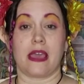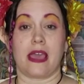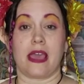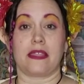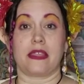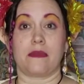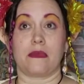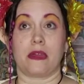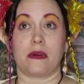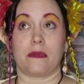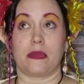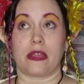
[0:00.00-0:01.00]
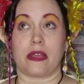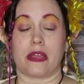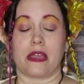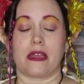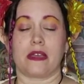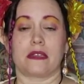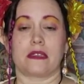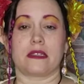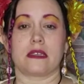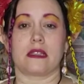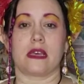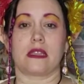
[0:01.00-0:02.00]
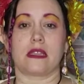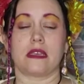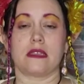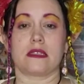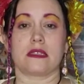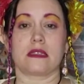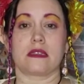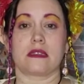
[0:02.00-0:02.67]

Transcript: and then we'll bring our hands like this,